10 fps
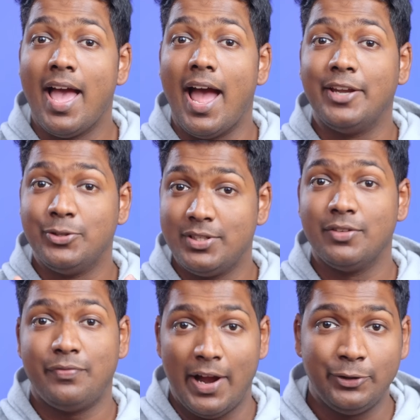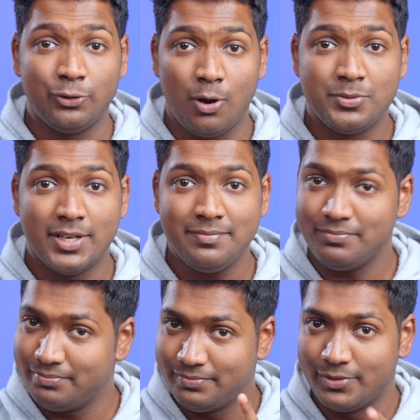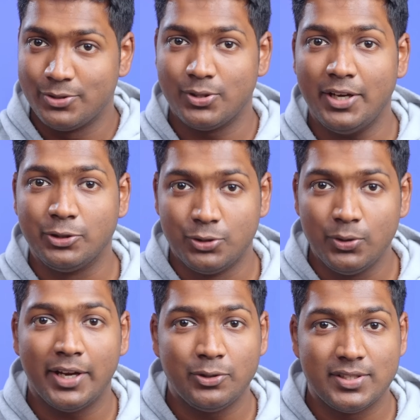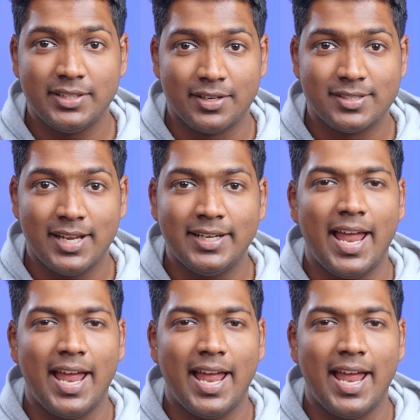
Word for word: and using the fine-tune option, so that you get to see the result